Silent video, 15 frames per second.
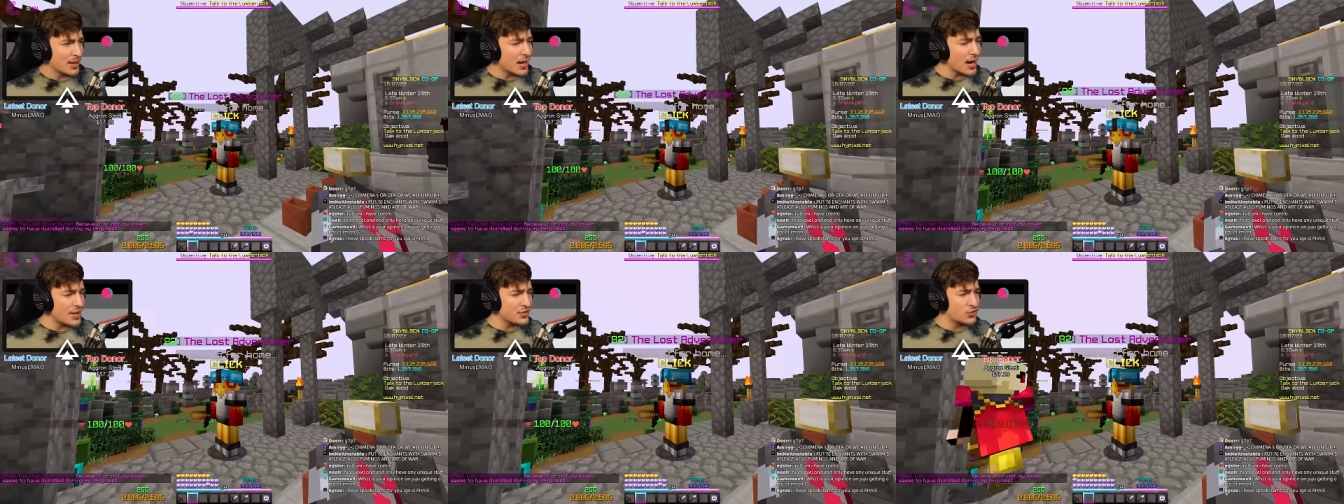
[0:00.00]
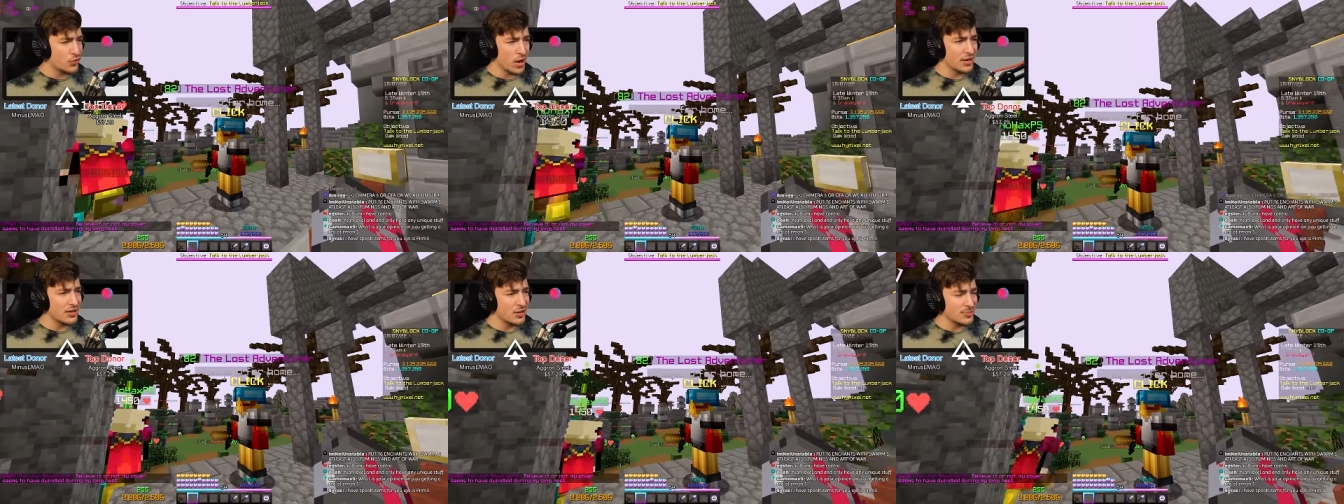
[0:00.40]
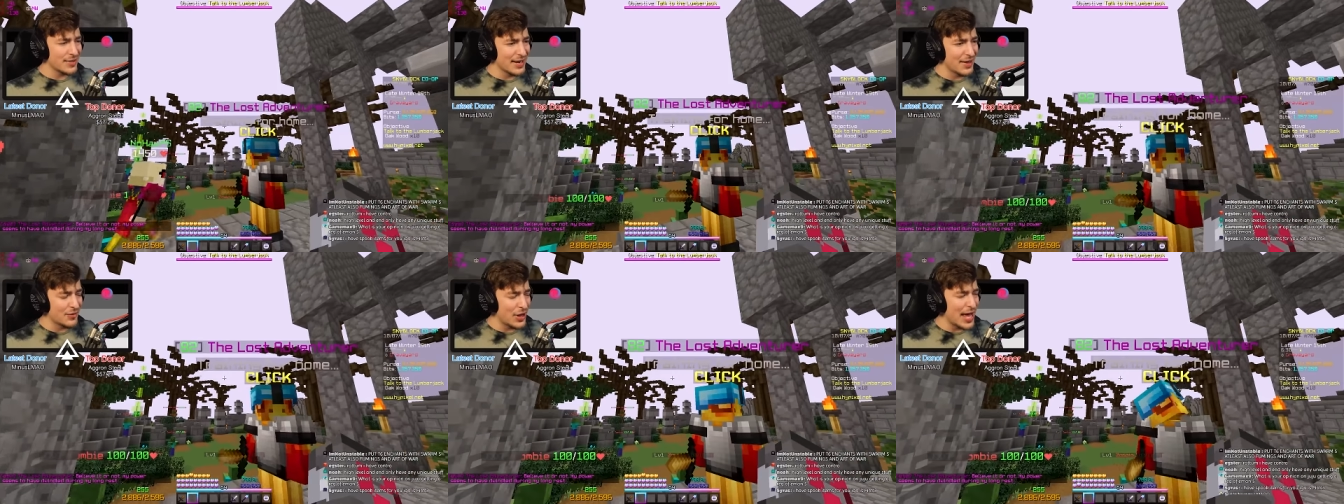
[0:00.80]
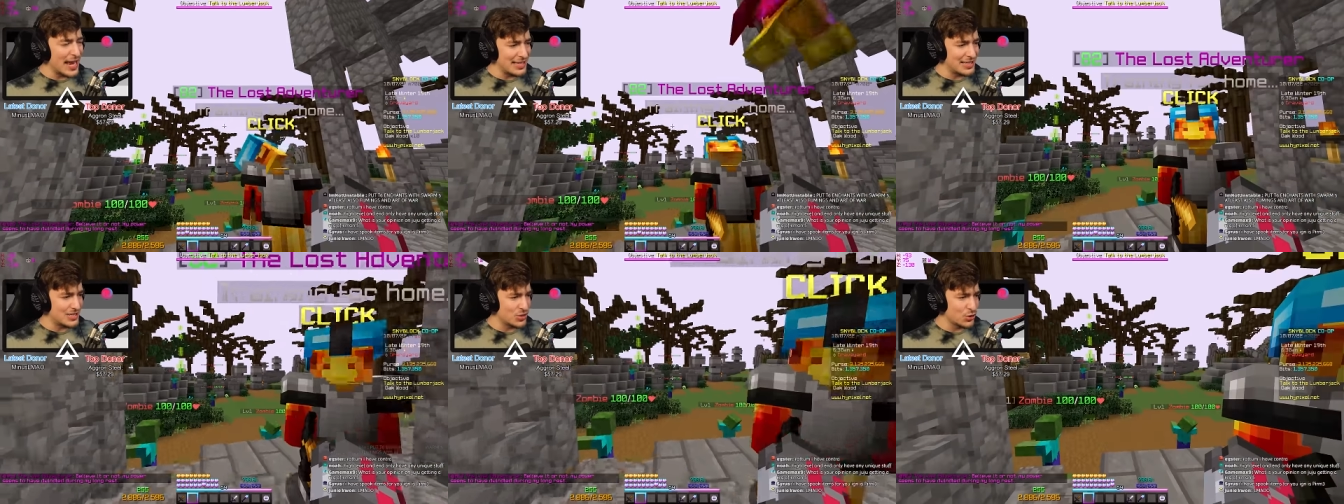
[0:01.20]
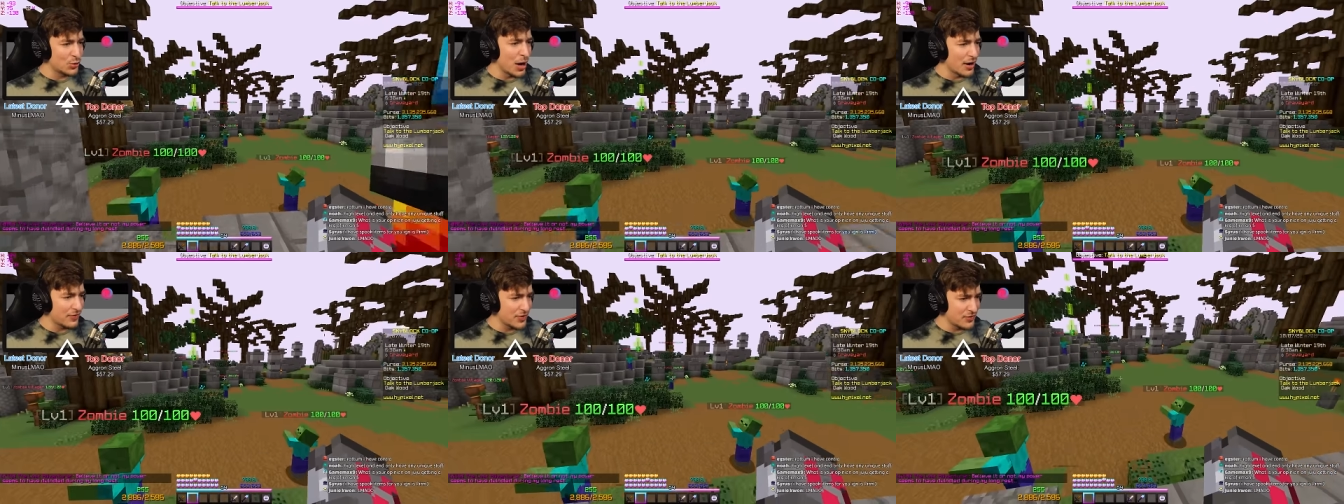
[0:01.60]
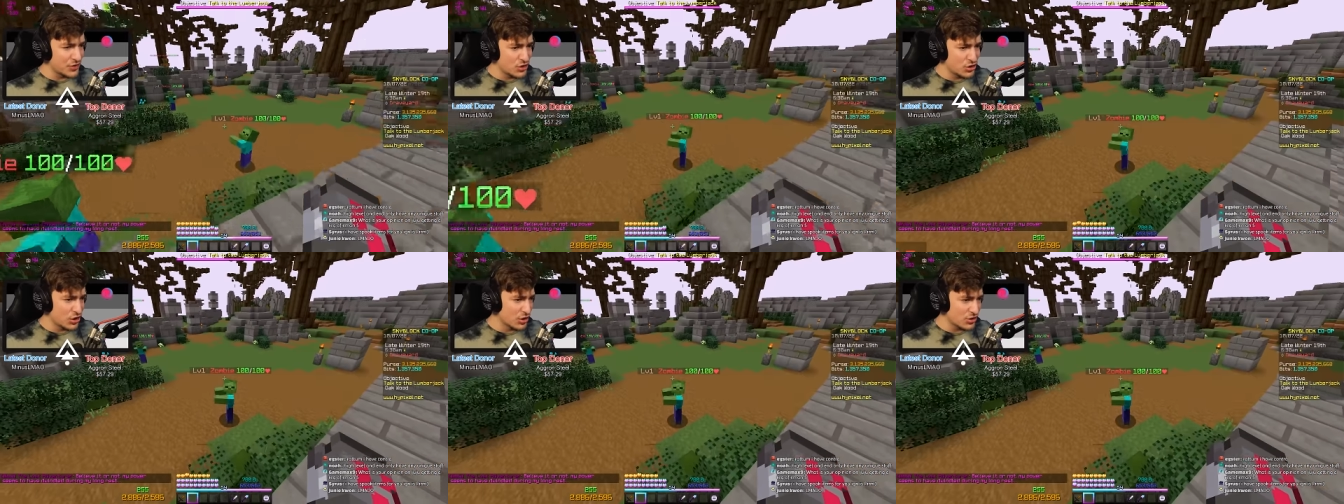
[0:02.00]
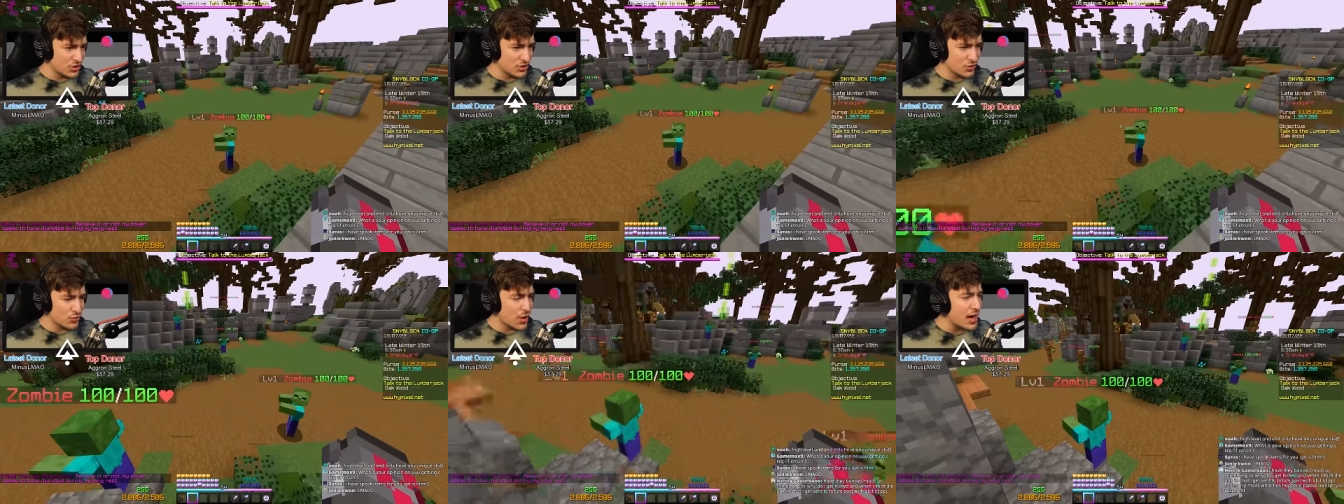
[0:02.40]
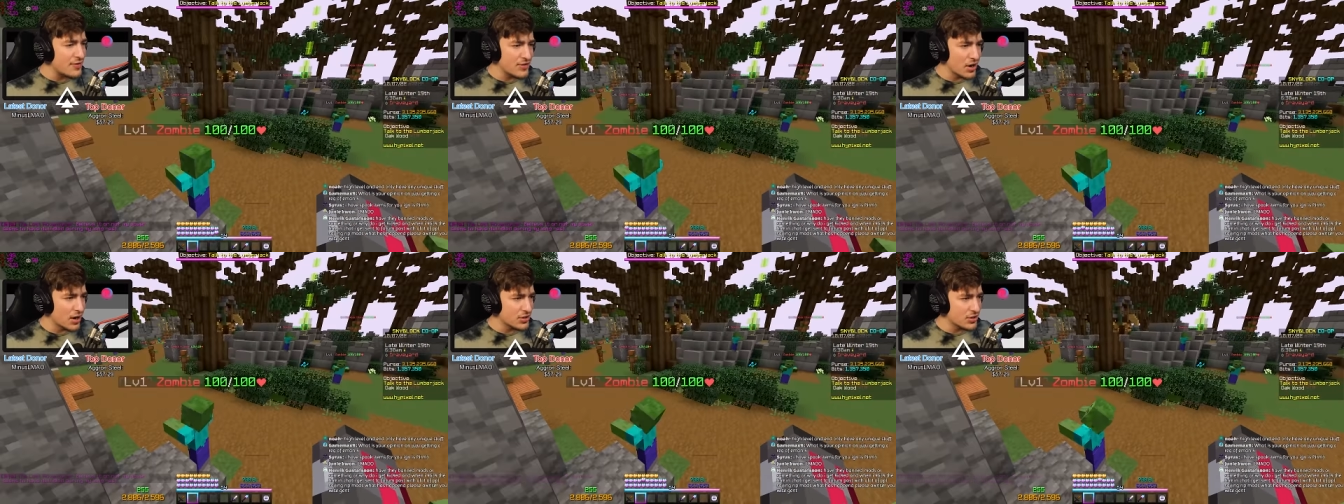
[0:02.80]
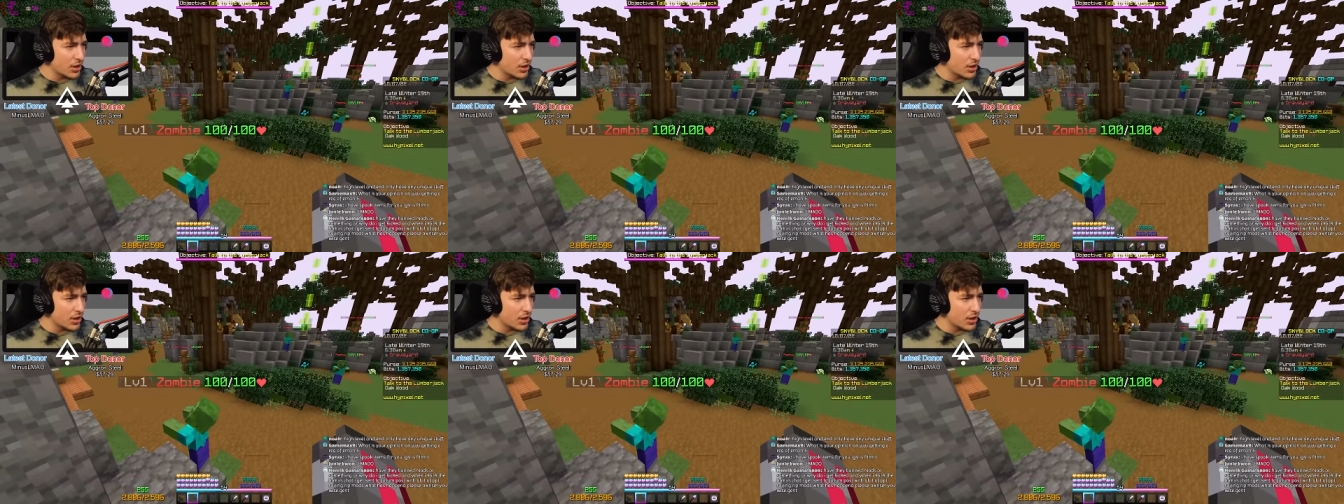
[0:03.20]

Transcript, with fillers: guy is grinded up to level 82 off of just graveyard